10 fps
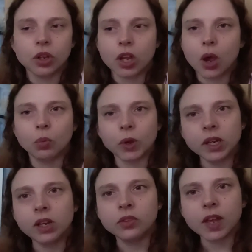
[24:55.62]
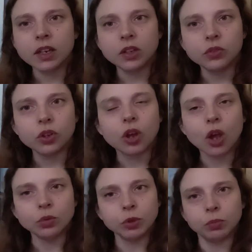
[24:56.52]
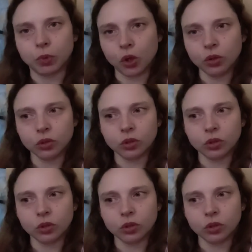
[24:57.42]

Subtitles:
when he said he's an open book,